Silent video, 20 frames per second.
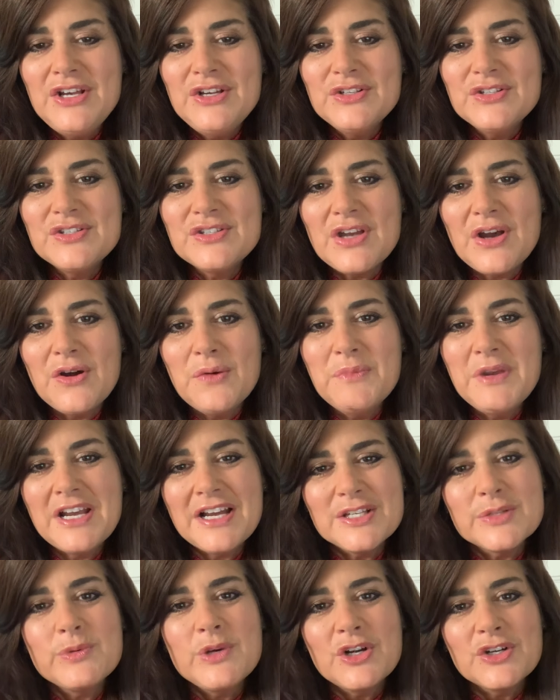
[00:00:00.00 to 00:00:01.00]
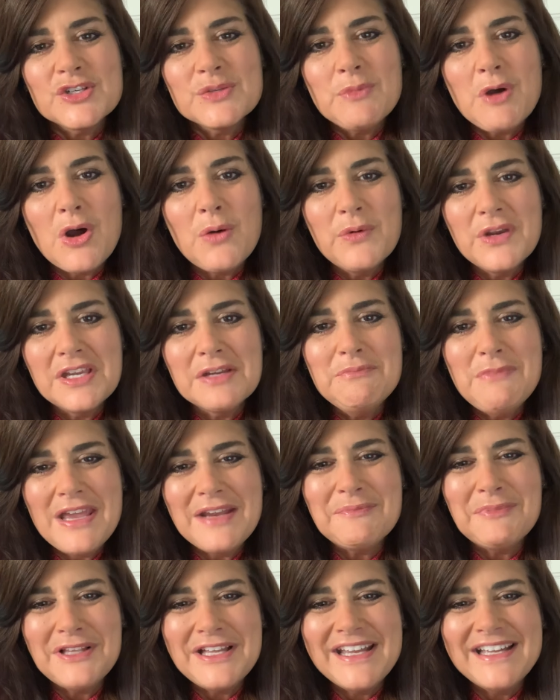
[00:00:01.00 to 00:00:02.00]
So because we are small, we can
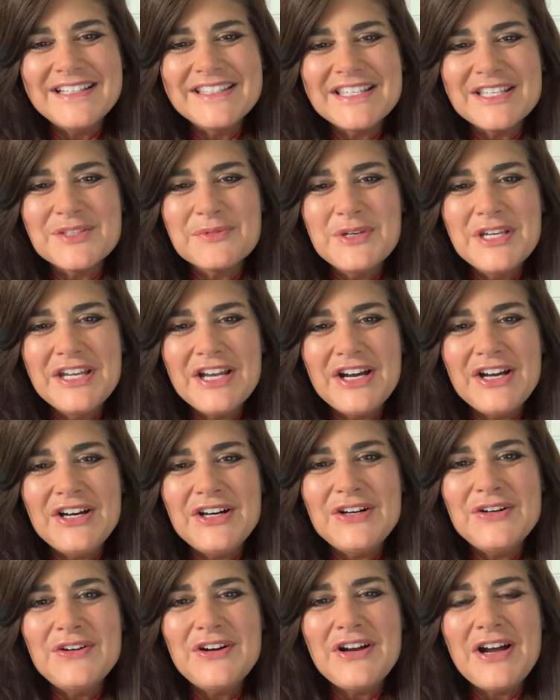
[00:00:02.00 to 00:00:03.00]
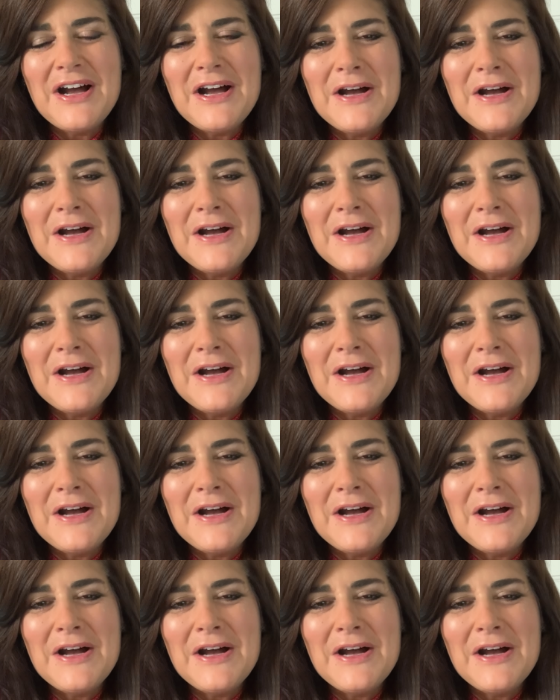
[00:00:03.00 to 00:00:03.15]
make plans as we go